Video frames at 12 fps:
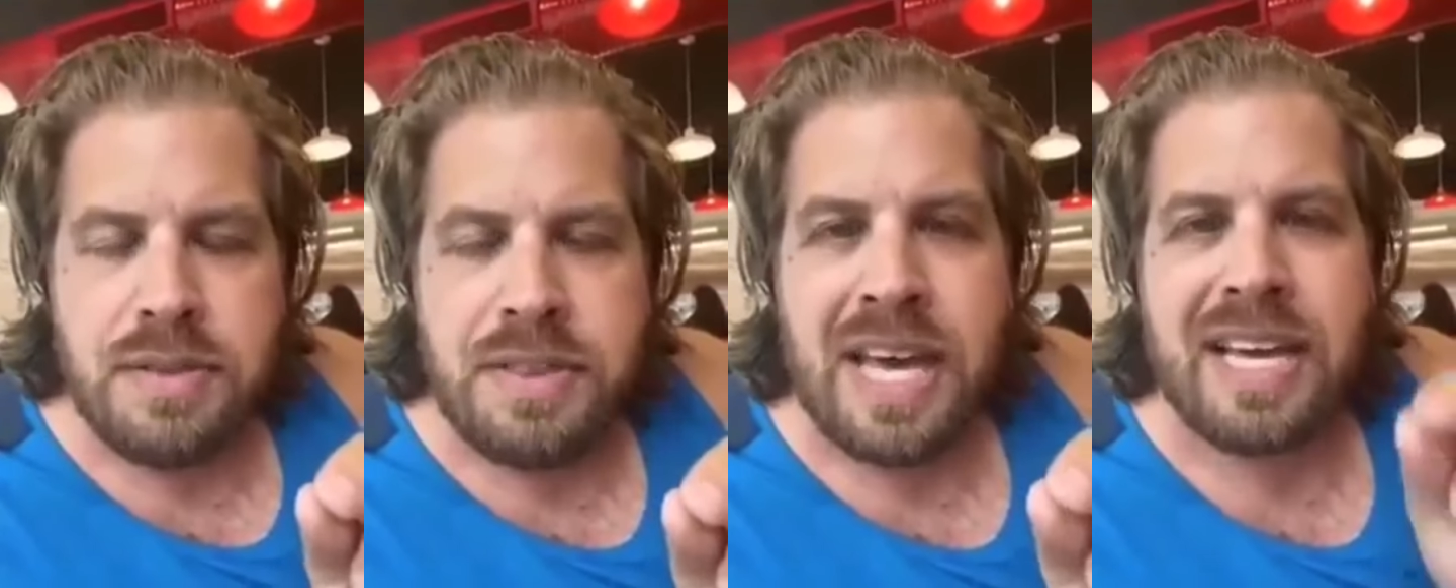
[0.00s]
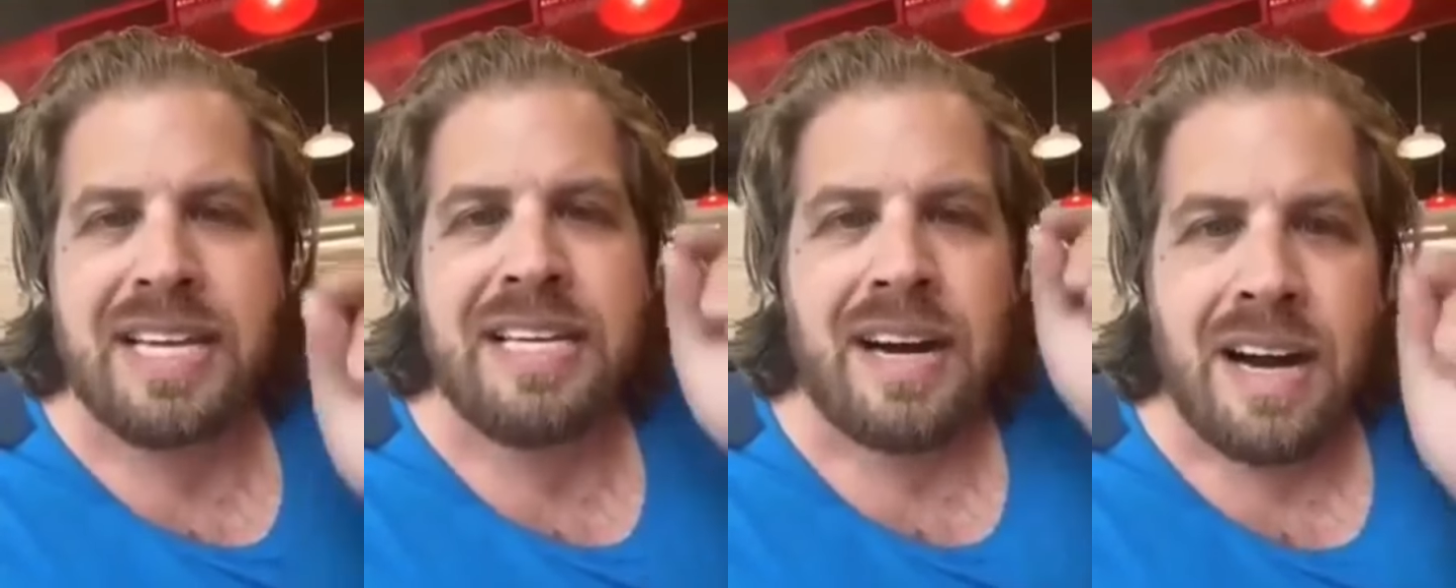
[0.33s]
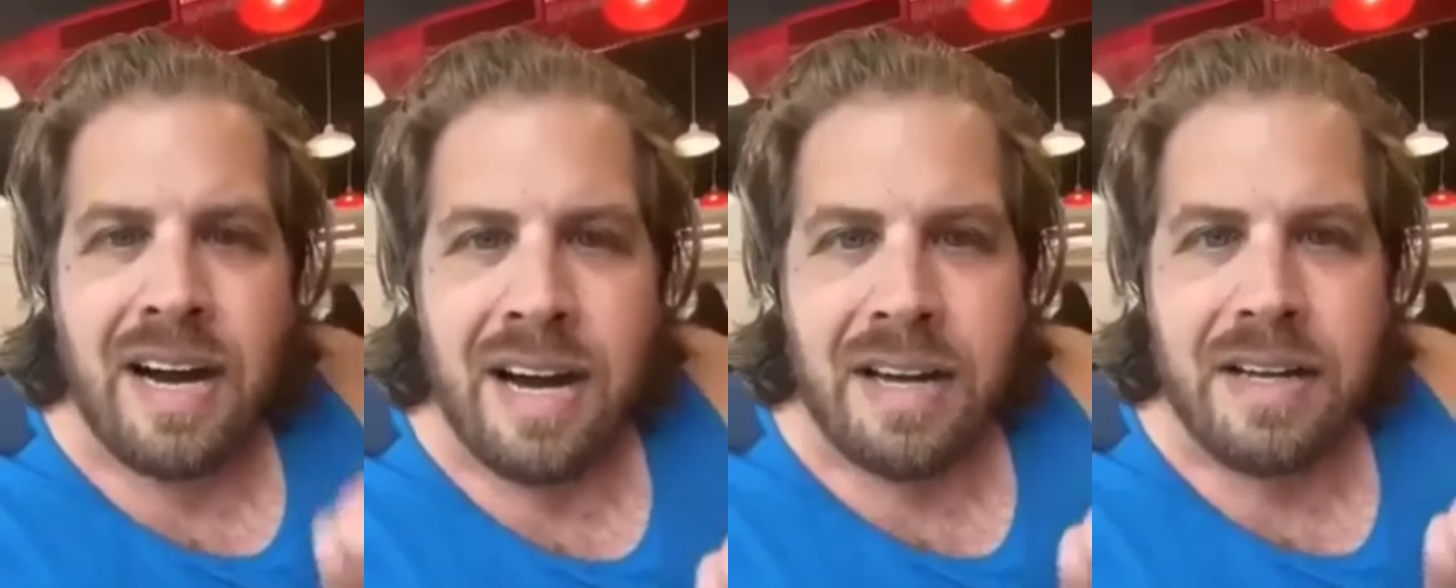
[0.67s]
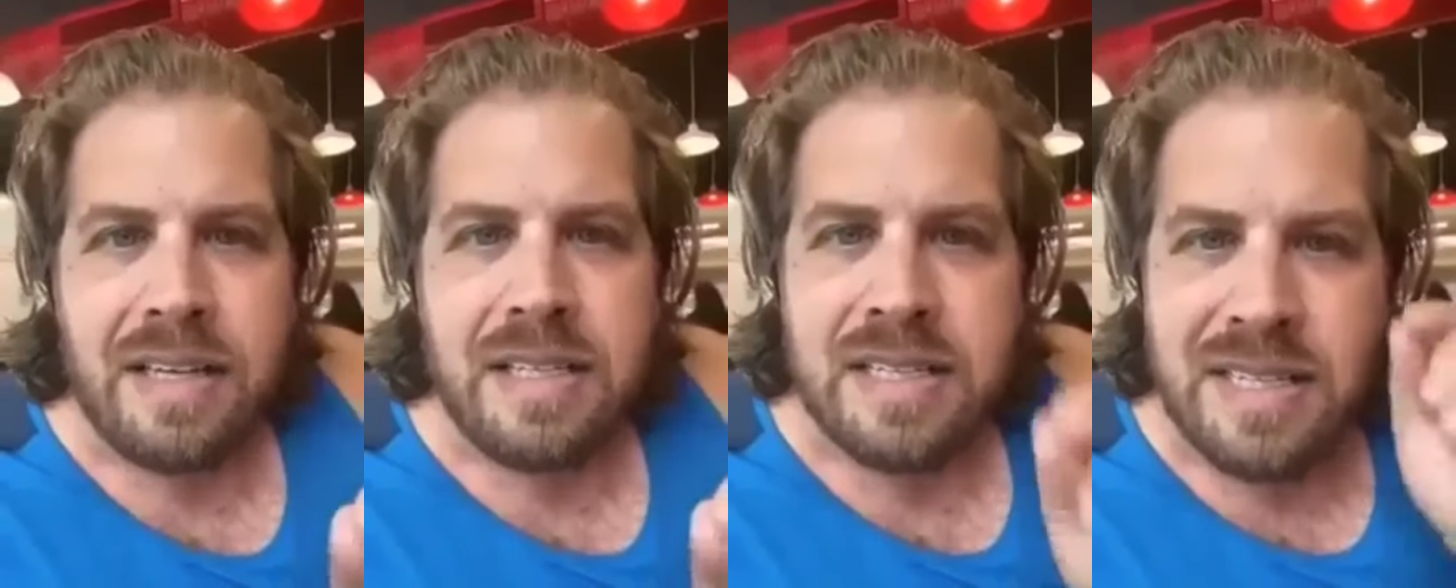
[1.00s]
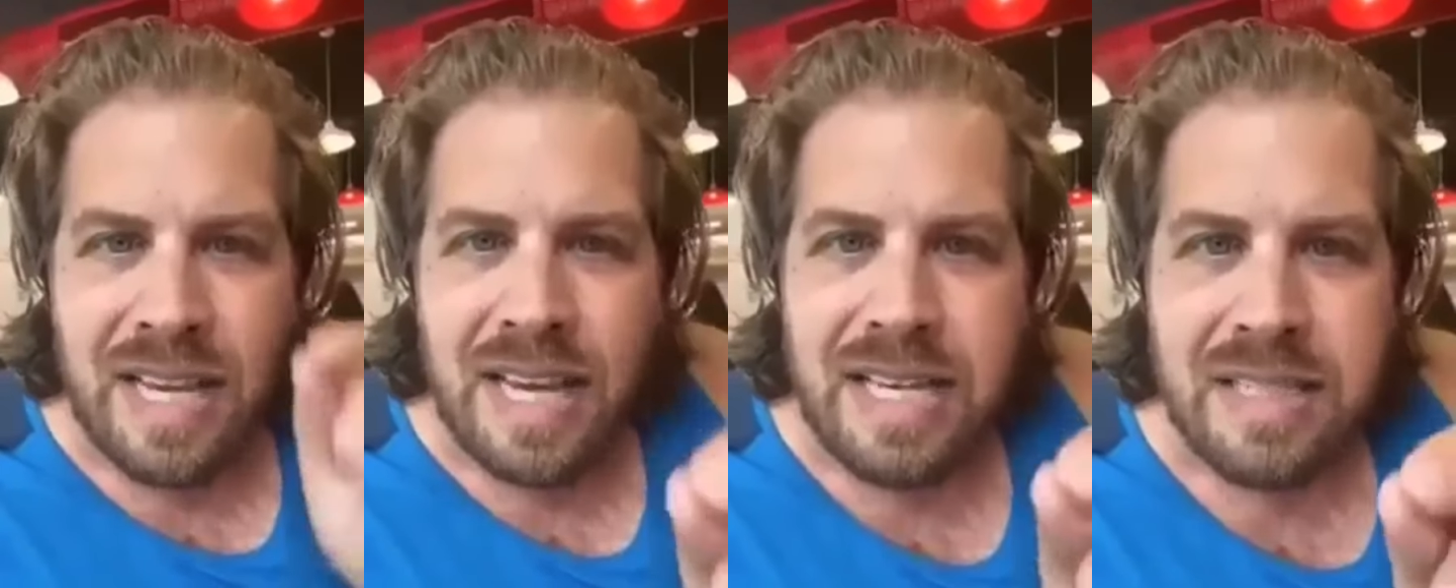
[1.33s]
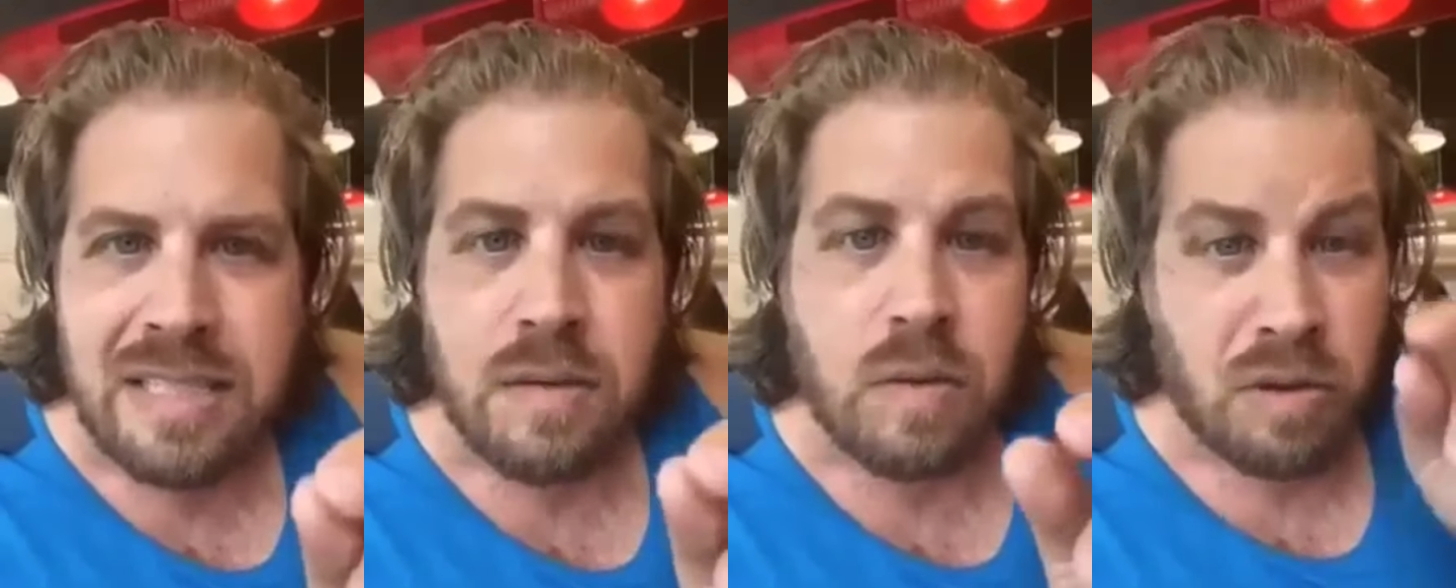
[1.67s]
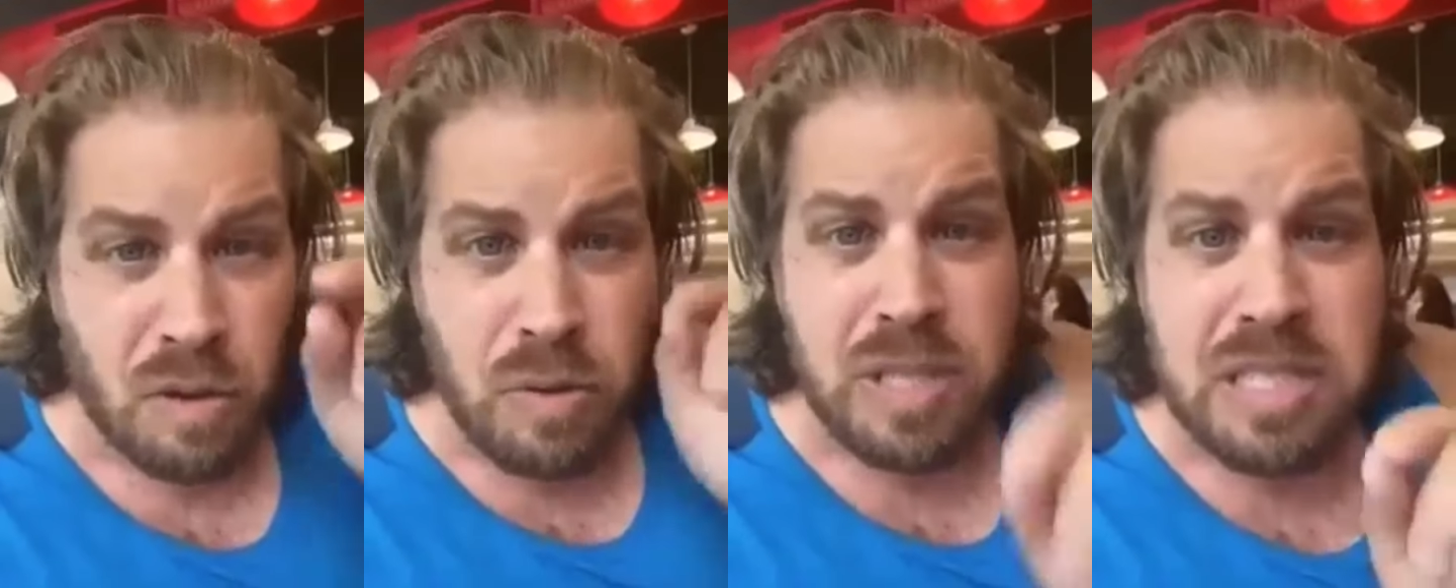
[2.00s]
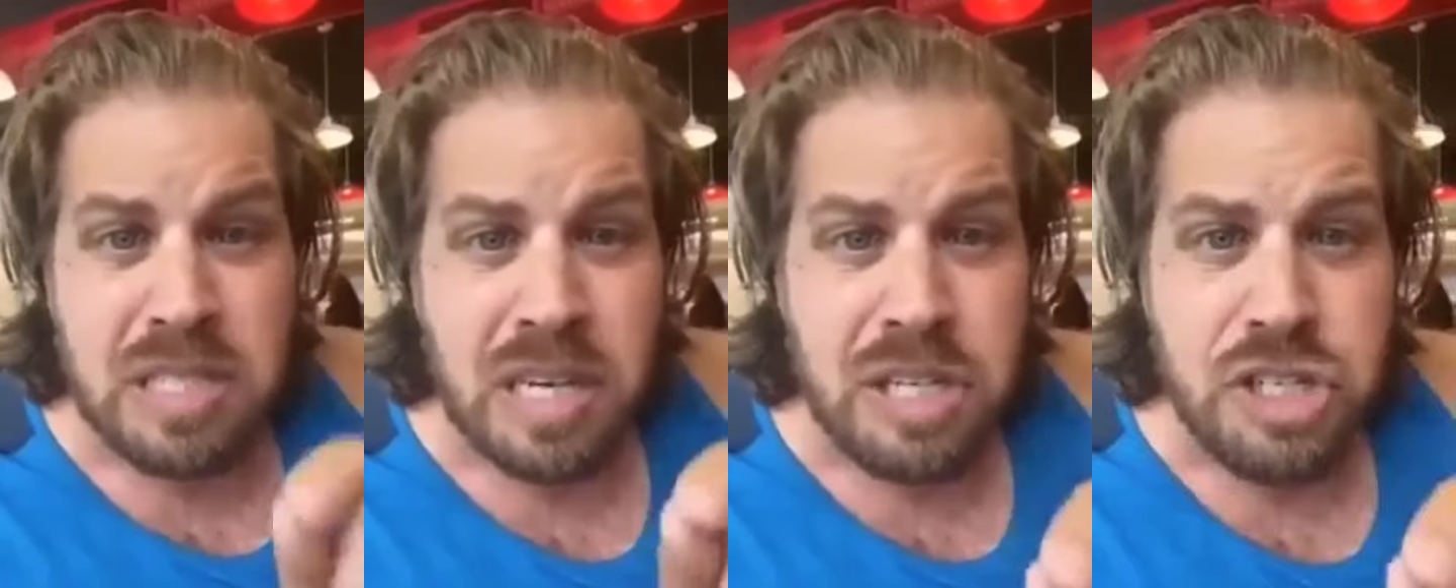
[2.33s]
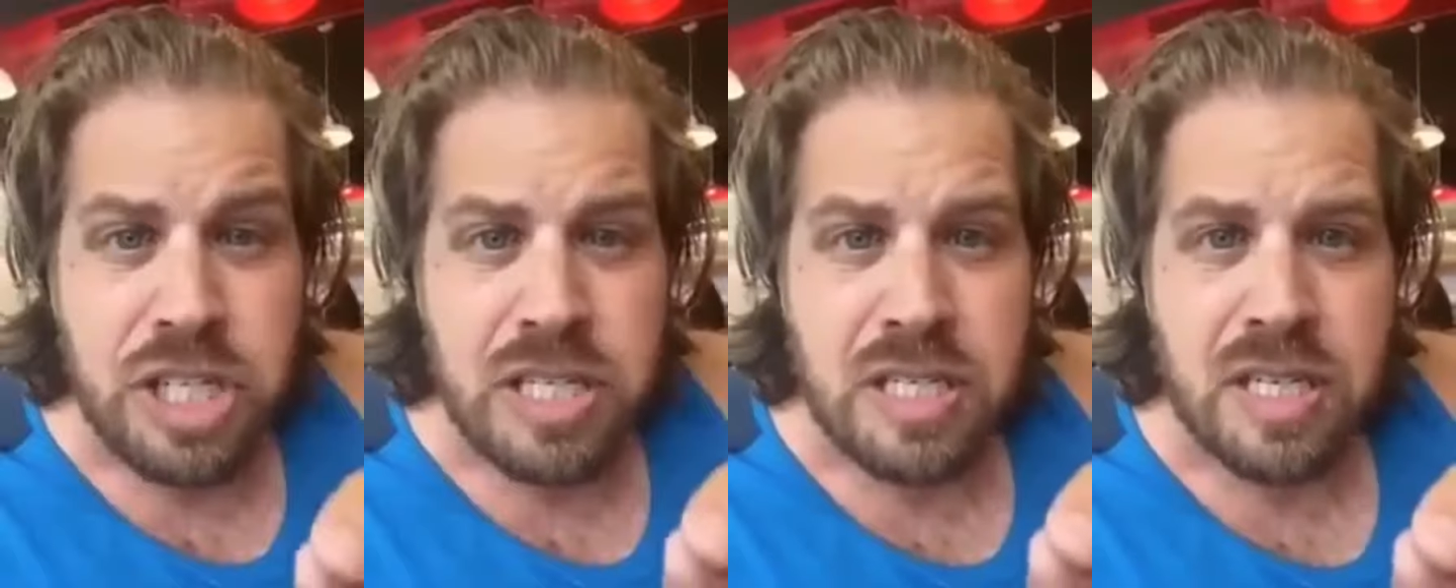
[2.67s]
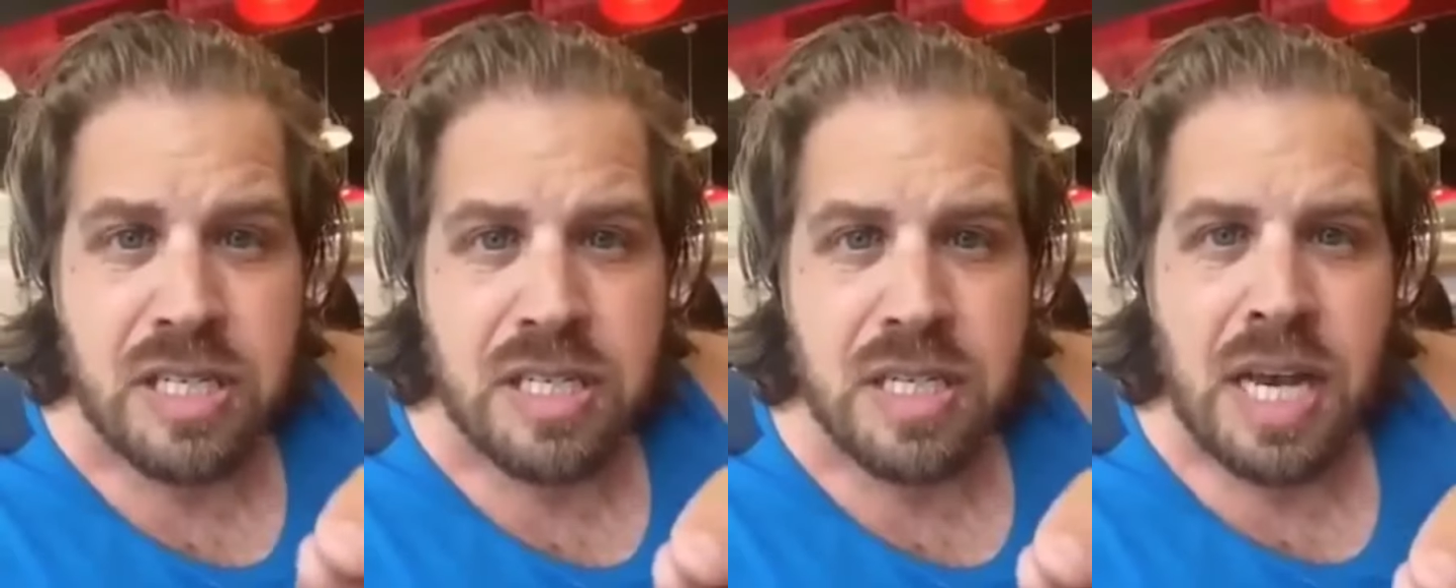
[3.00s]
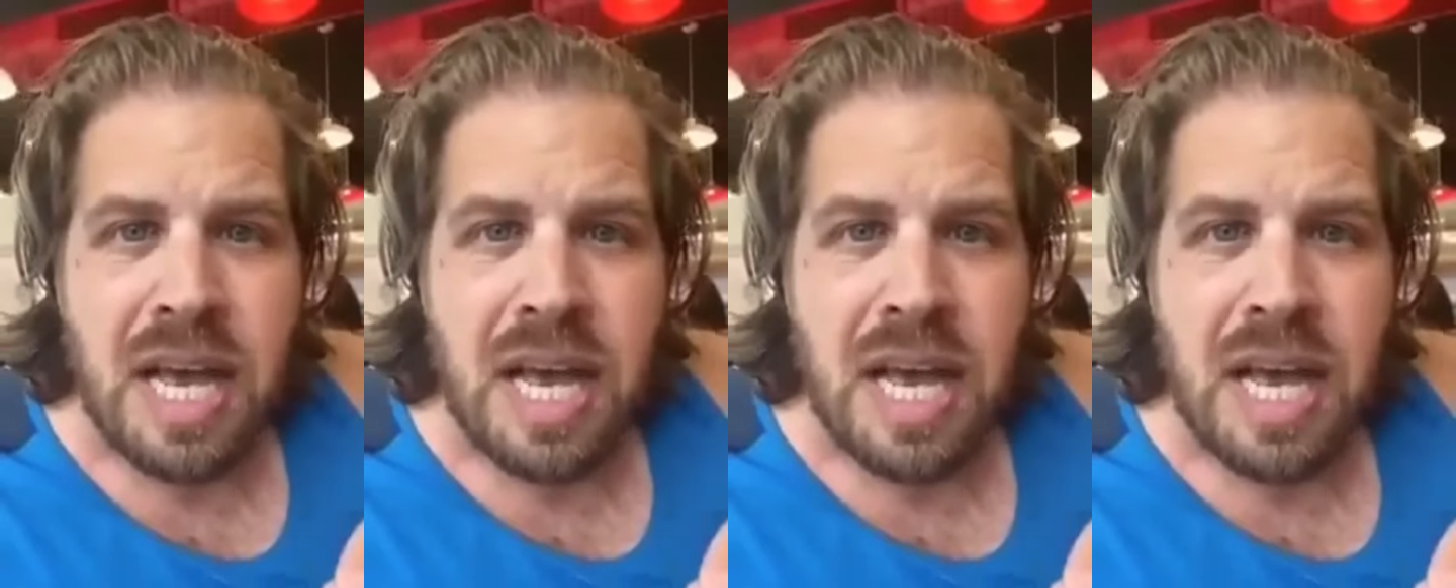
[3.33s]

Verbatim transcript: that God says through his son Jesus,